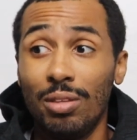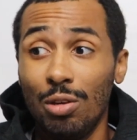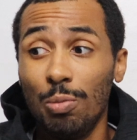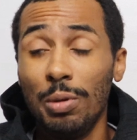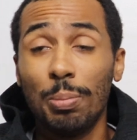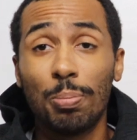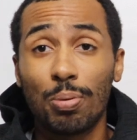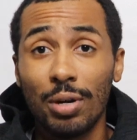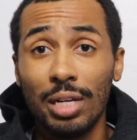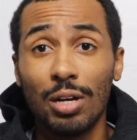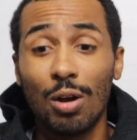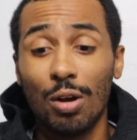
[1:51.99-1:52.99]
You'd be
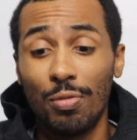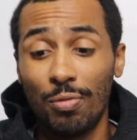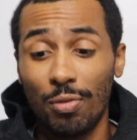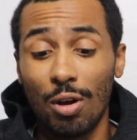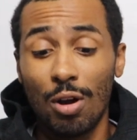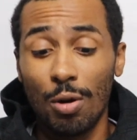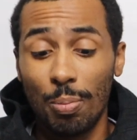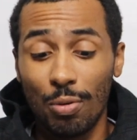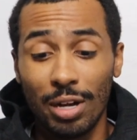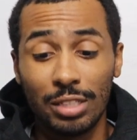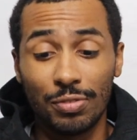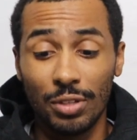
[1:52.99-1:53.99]
pretty hard
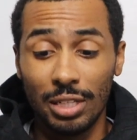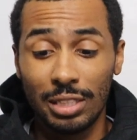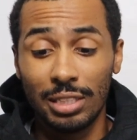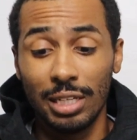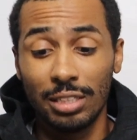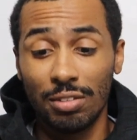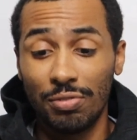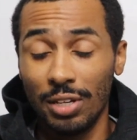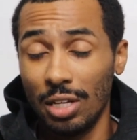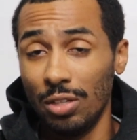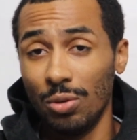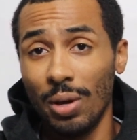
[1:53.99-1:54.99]
pressed for this thing to
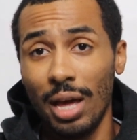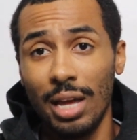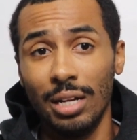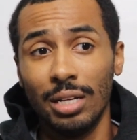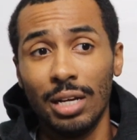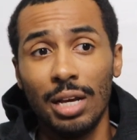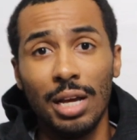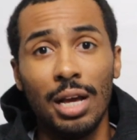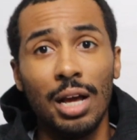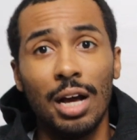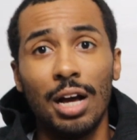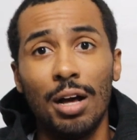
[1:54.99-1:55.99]
fail you, and
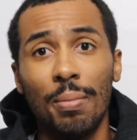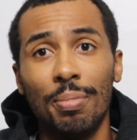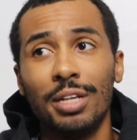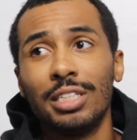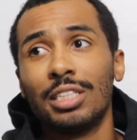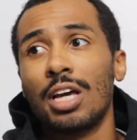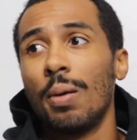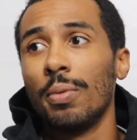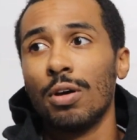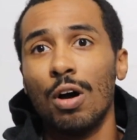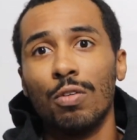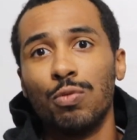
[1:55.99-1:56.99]
this is
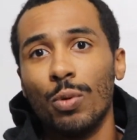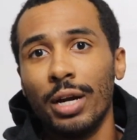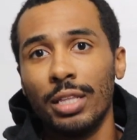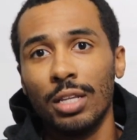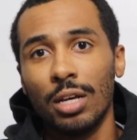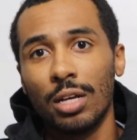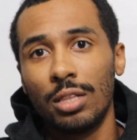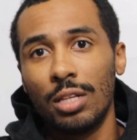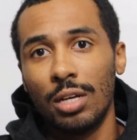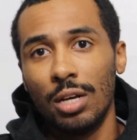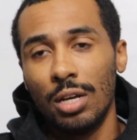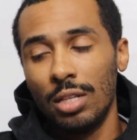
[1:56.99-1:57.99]
coming off wearing the
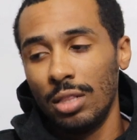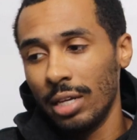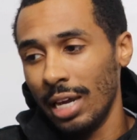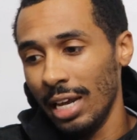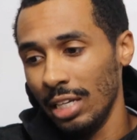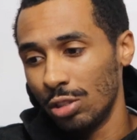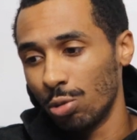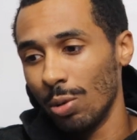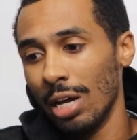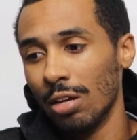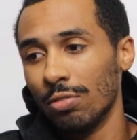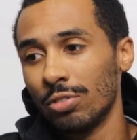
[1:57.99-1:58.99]

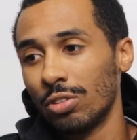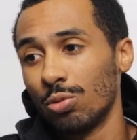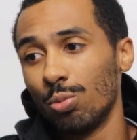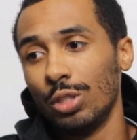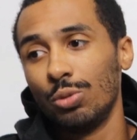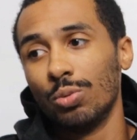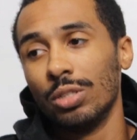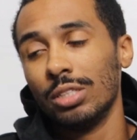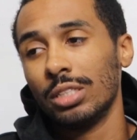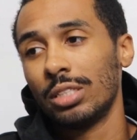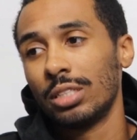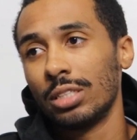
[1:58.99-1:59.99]
KD12s, which
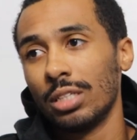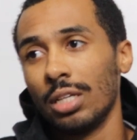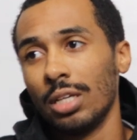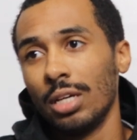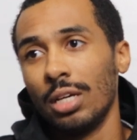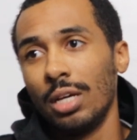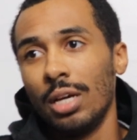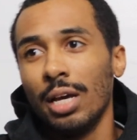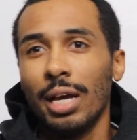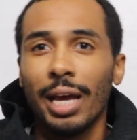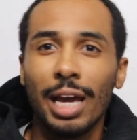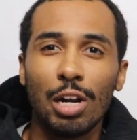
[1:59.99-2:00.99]
was
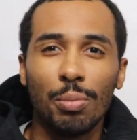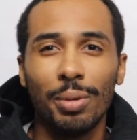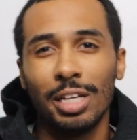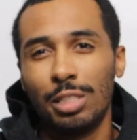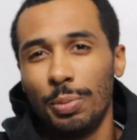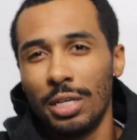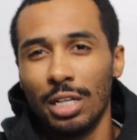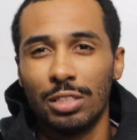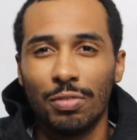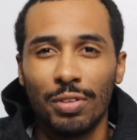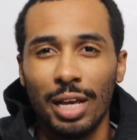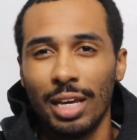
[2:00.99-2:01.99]
hit or miss because
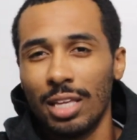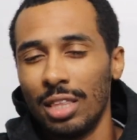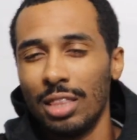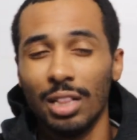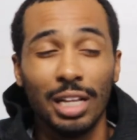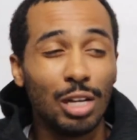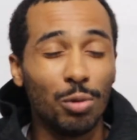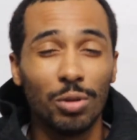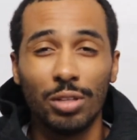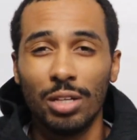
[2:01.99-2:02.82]
of like the liquid,